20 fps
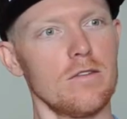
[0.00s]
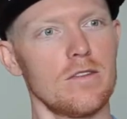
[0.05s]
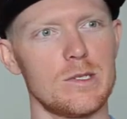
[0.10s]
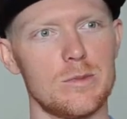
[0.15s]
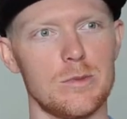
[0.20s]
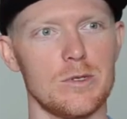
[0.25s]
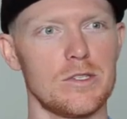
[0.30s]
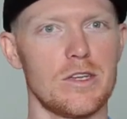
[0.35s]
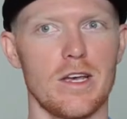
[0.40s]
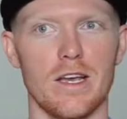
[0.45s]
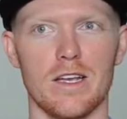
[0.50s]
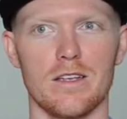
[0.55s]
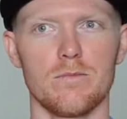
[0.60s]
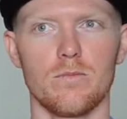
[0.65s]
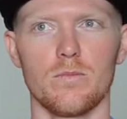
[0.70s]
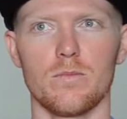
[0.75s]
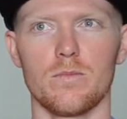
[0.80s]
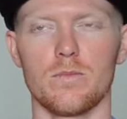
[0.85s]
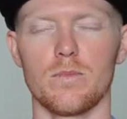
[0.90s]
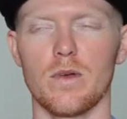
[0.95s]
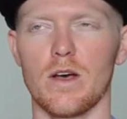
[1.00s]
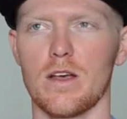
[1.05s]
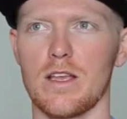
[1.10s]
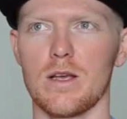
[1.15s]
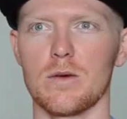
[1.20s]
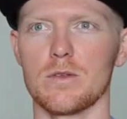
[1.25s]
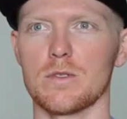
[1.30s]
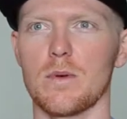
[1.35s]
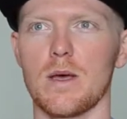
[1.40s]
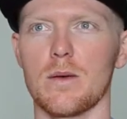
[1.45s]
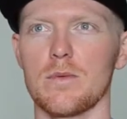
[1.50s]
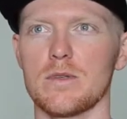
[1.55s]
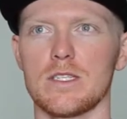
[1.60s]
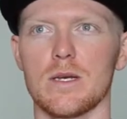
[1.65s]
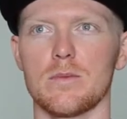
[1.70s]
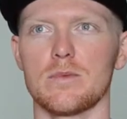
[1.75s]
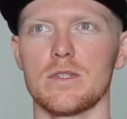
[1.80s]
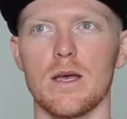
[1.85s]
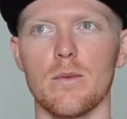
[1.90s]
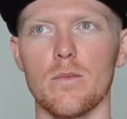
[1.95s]
This was like, I think it was maybe
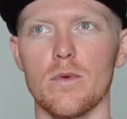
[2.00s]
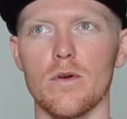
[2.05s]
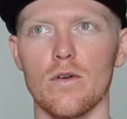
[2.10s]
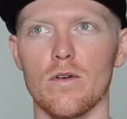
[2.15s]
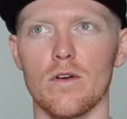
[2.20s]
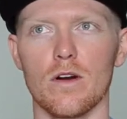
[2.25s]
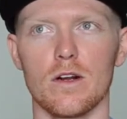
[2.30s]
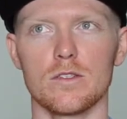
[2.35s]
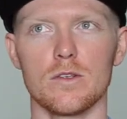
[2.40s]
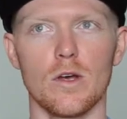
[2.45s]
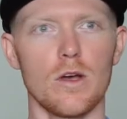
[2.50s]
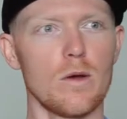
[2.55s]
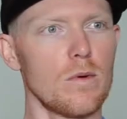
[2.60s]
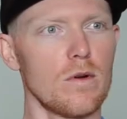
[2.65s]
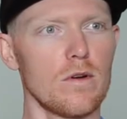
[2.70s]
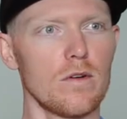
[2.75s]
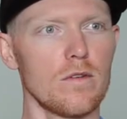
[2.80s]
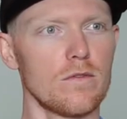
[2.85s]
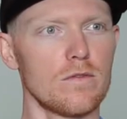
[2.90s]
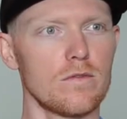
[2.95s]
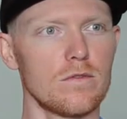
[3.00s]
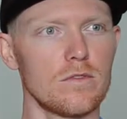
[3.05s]
September or October of